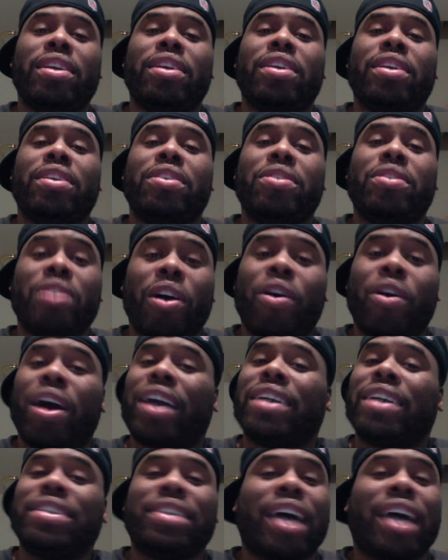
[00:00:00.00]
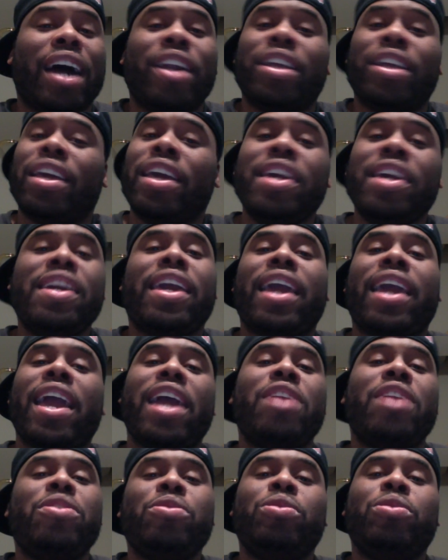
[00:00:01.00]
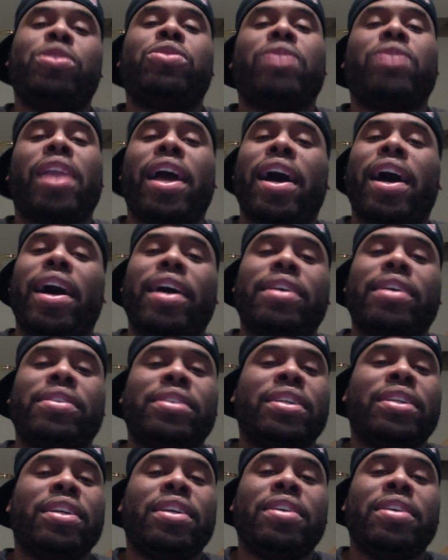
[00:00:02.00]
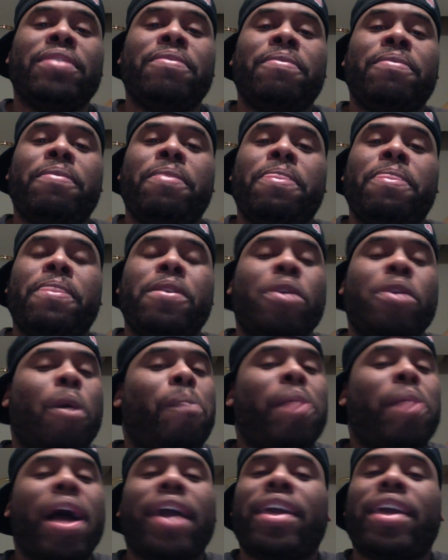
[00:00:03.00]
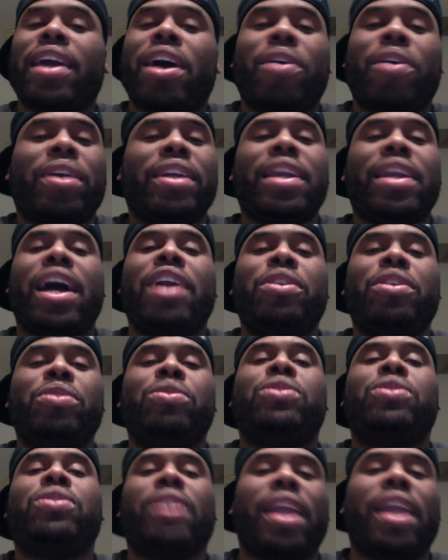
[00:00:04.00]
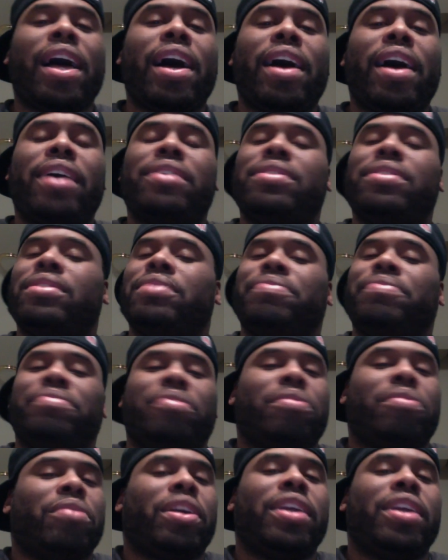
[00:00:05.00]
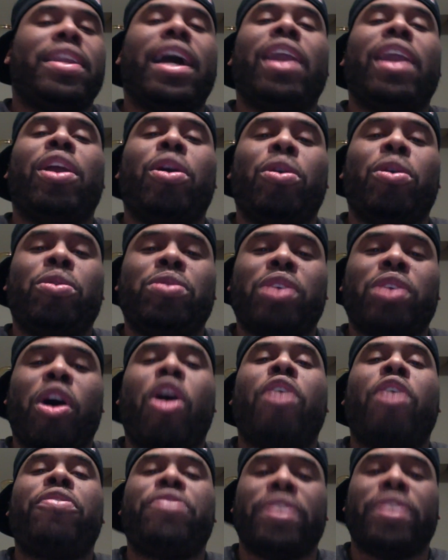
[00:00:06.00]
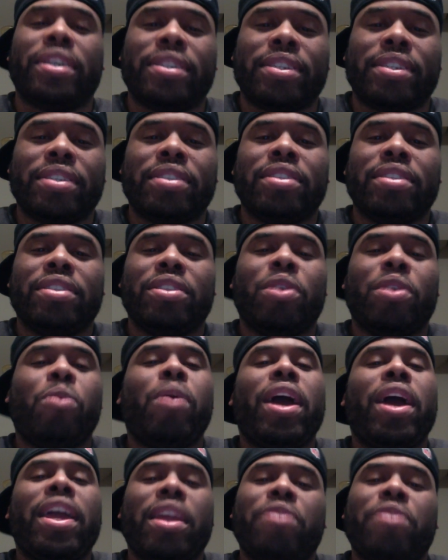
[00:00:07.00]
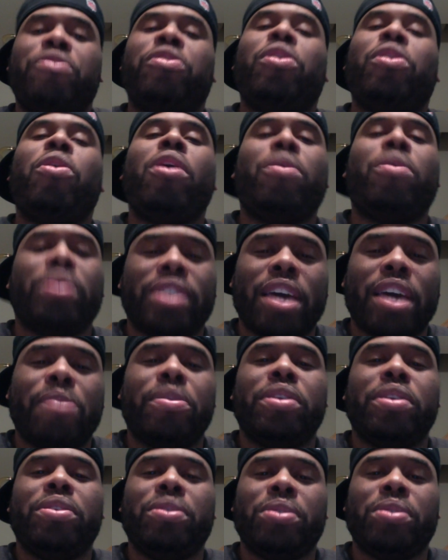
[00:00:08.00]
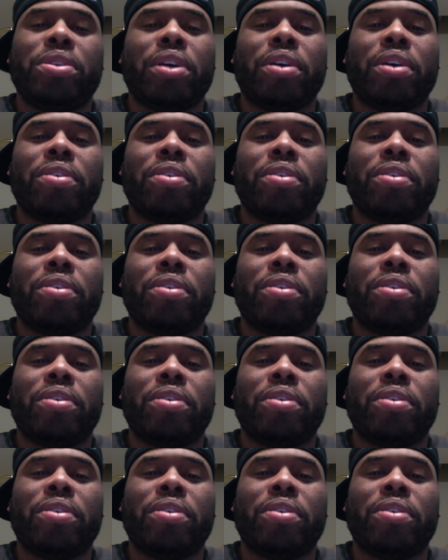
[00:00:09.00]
You know, because he can't neutralize, you know, Pacquiao cannot neutralize Canelo's offense the way that Floyd was able to do so